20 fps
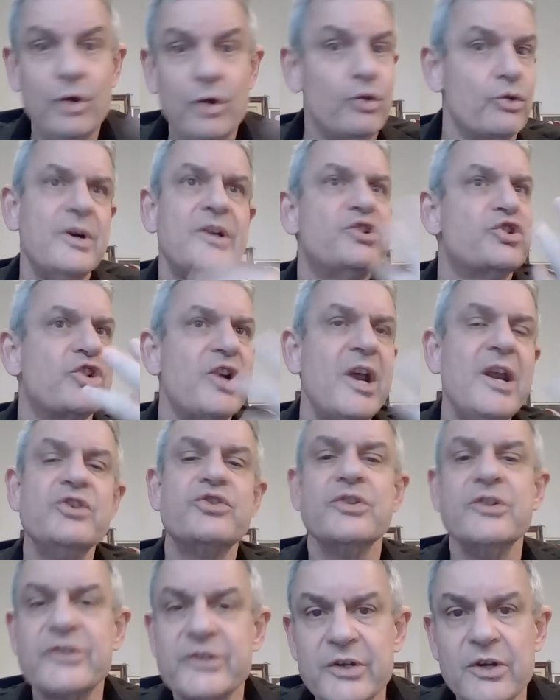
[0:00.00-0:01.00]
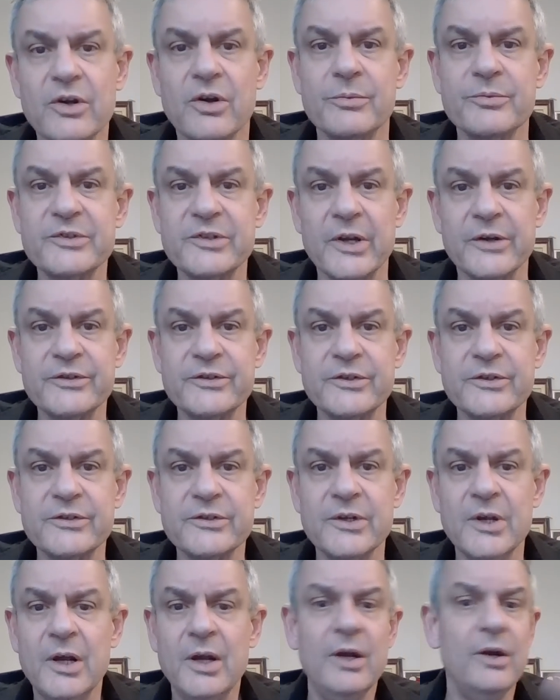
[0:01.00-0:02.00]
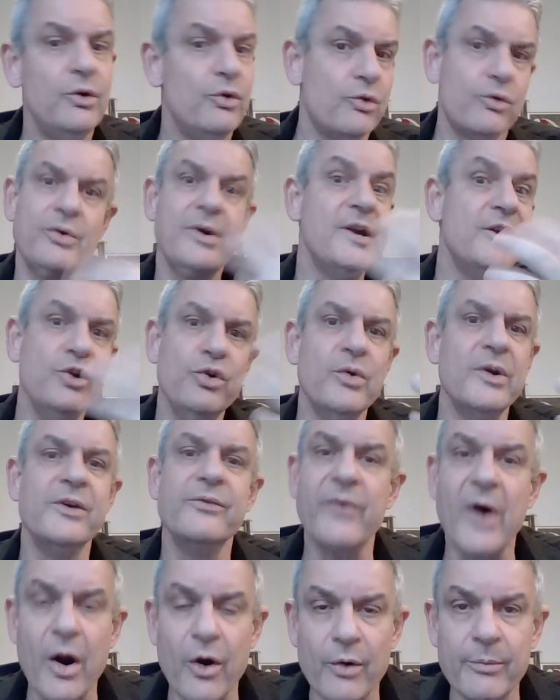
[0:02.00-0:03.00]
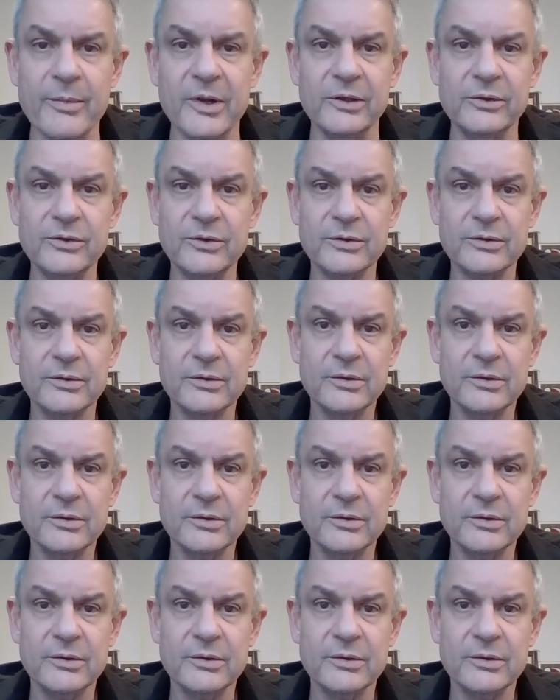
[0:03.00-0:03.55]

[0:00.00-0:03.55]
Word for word: or a change in circumstances or a new environment